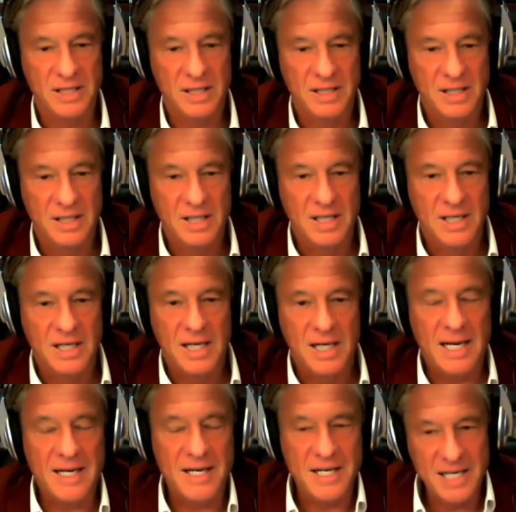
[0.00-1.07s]
Right.
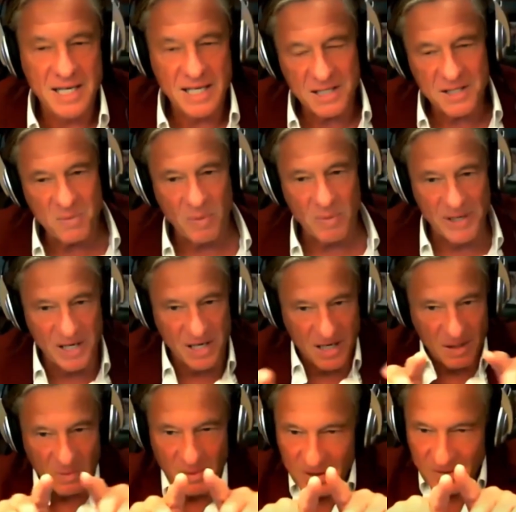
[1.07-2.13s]
And here's where we
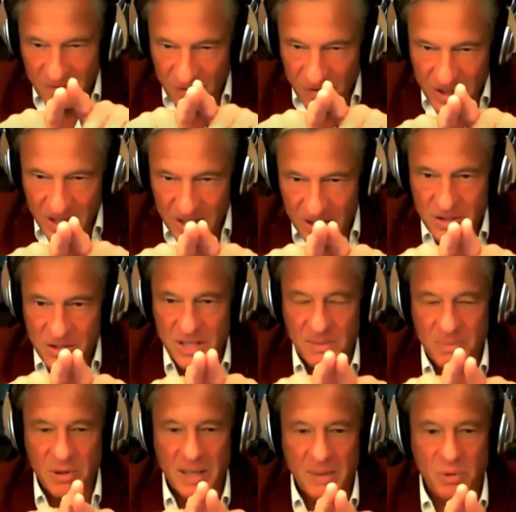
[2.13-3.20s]
are. We're at a very interesting
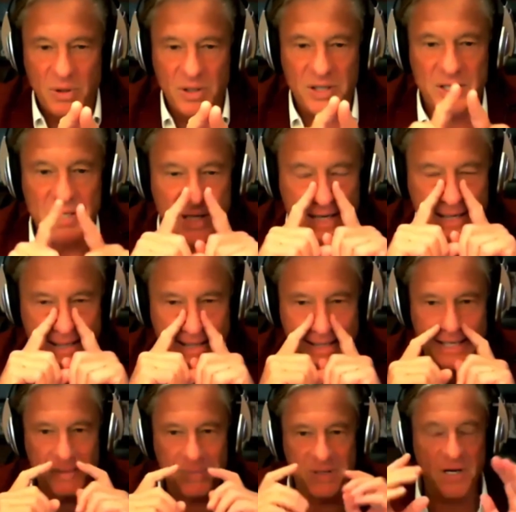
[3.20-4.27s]
breakpoint. So I, I
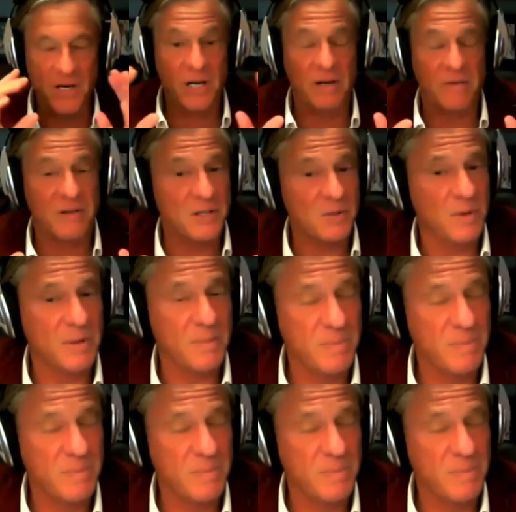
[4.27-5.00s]
get a bit nervous when